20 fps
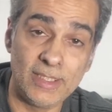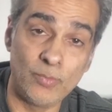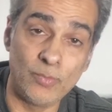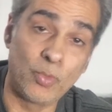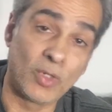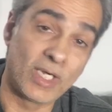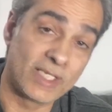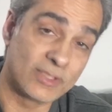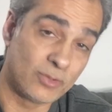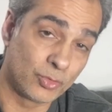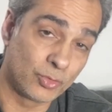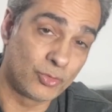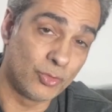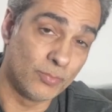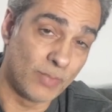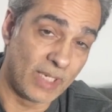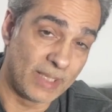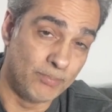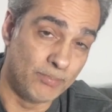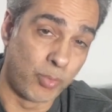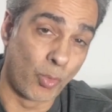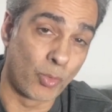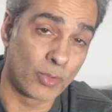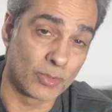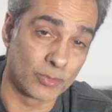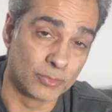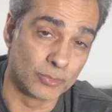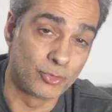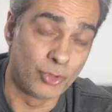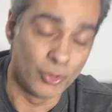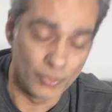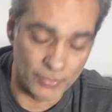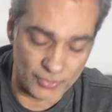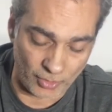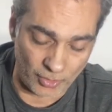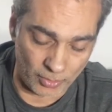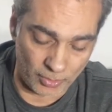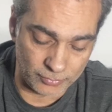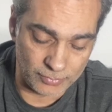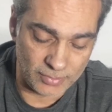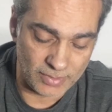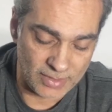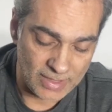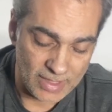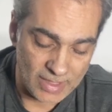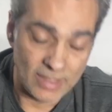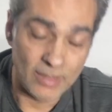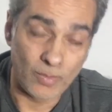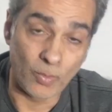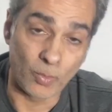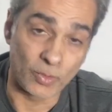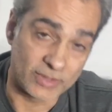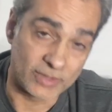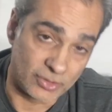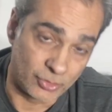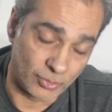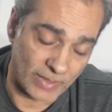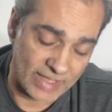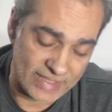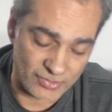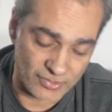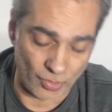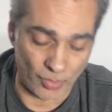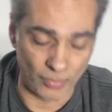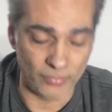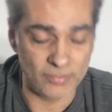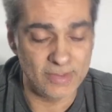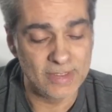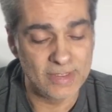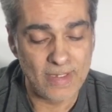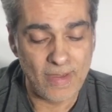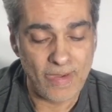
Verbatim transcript: where I go to my Bortle 2 zone or the gray zone.